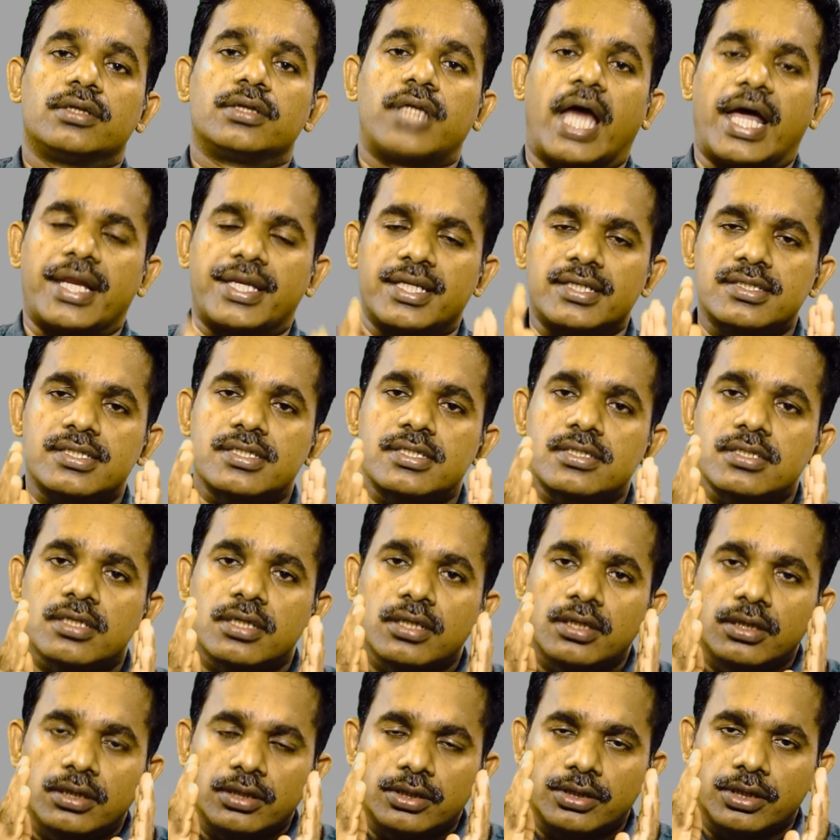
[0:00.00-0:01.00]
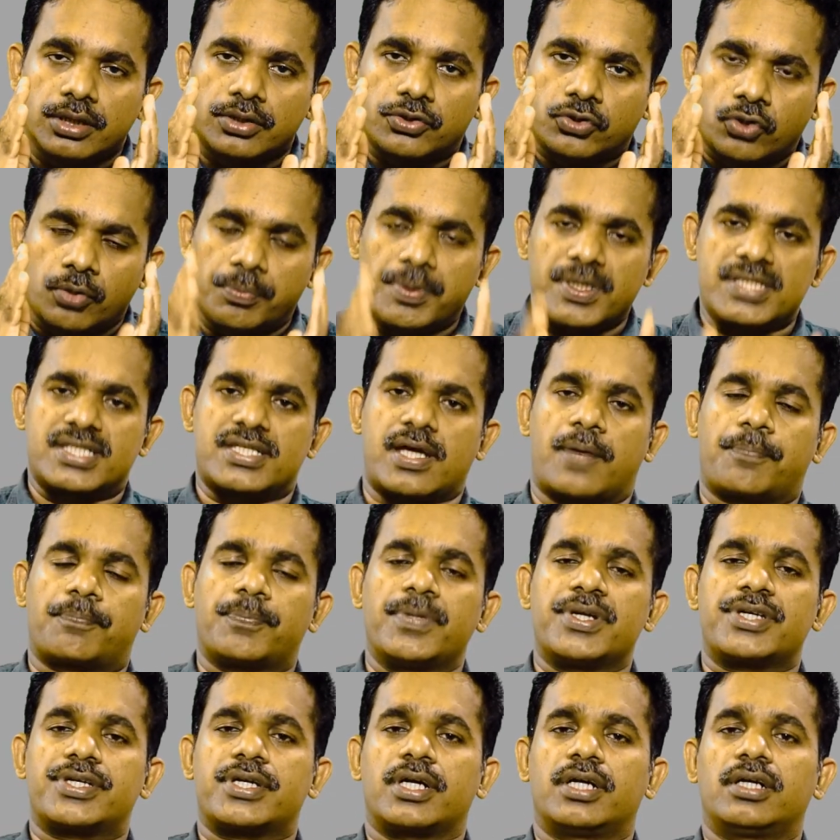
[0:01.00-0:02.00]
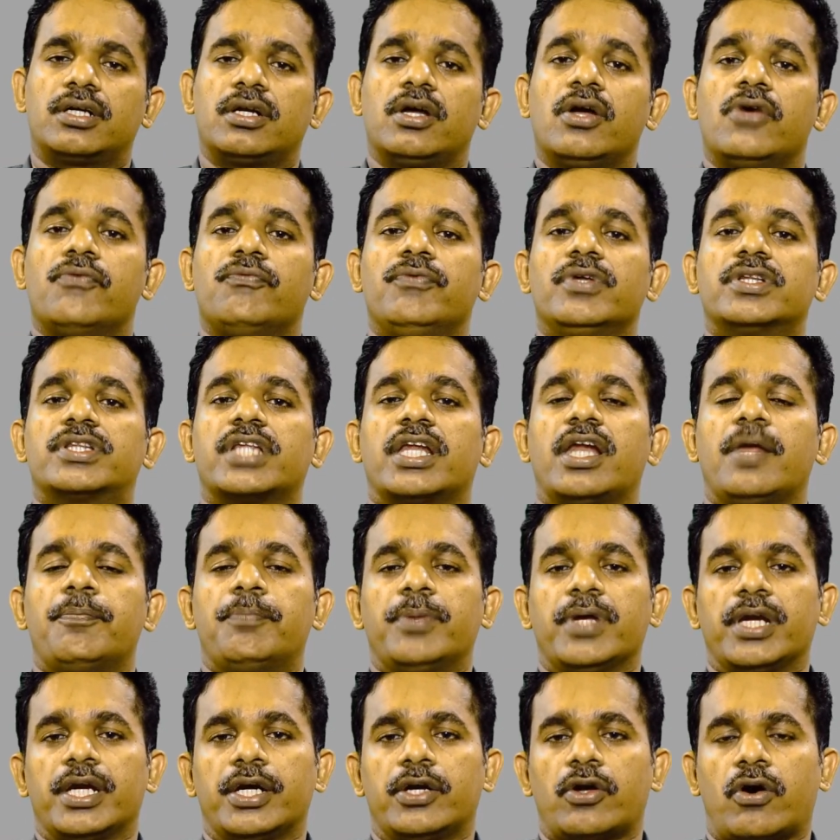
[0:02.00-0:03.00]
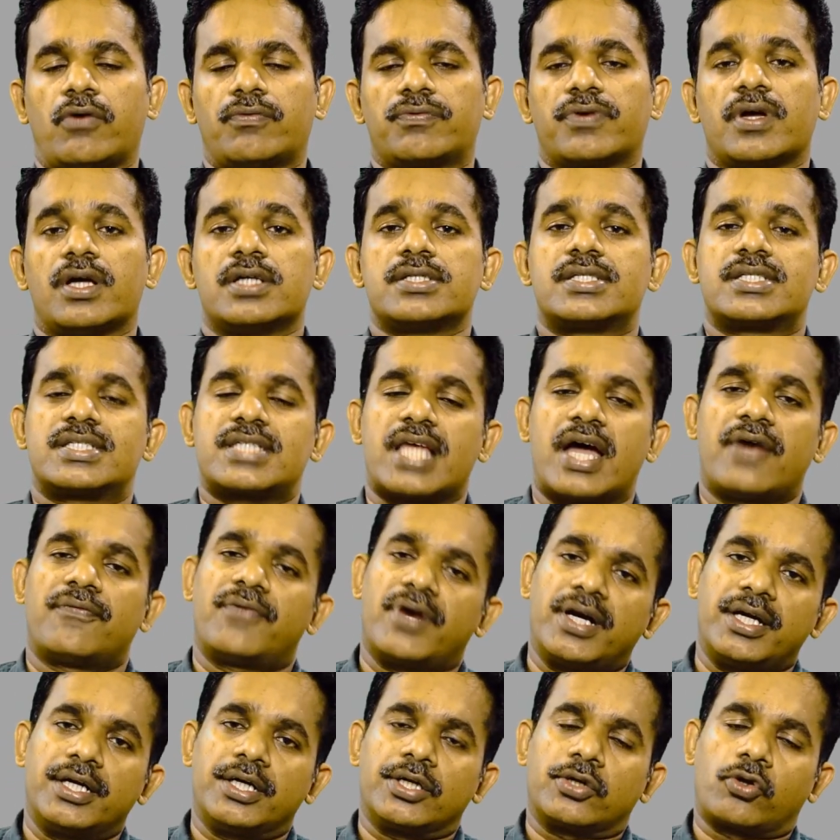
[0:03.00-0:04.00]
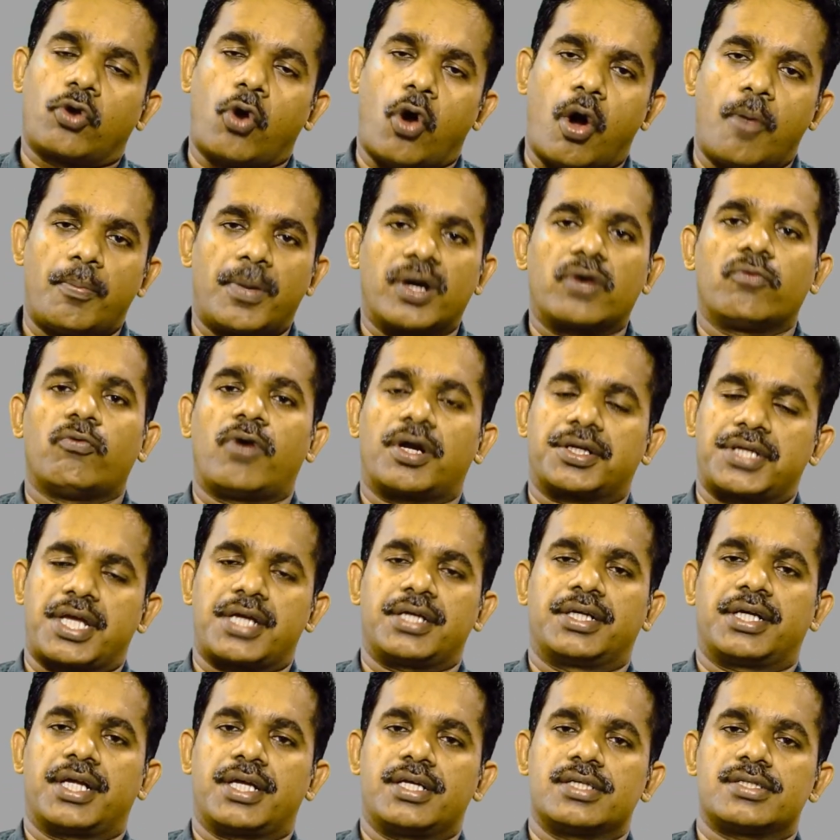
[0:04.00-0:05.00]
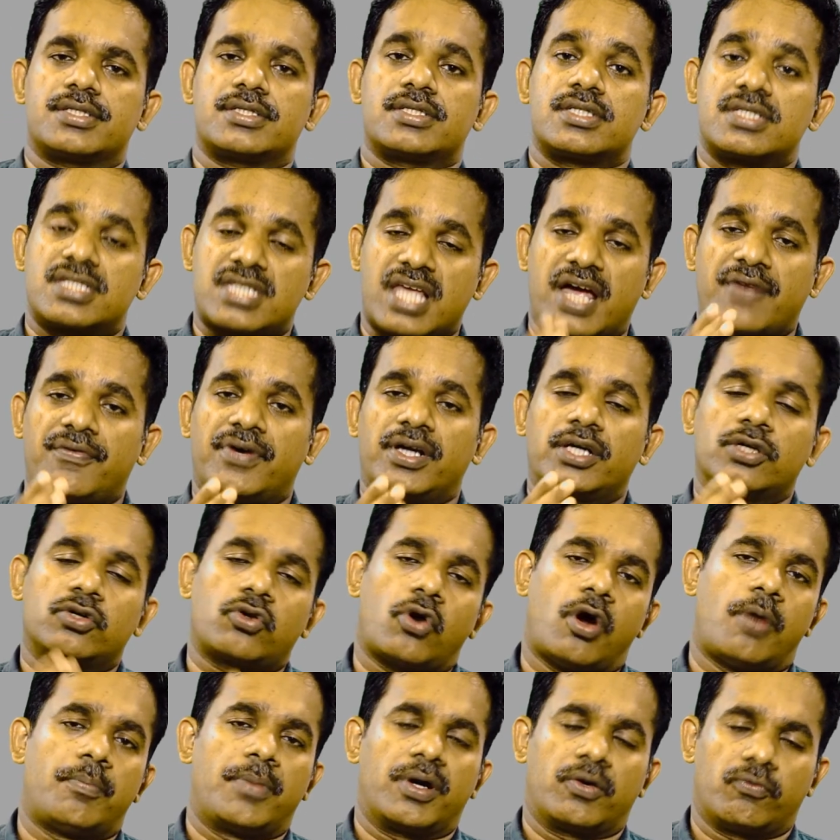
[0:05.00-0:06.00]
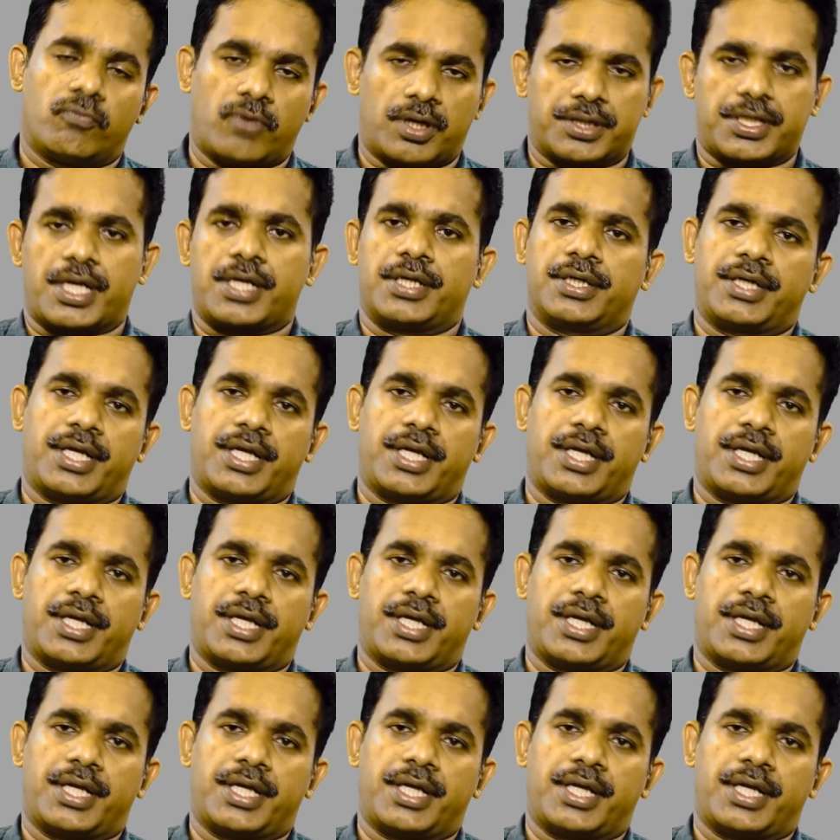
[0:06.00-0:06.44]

that is to be submitted within a period of 7 common working days. 7 common working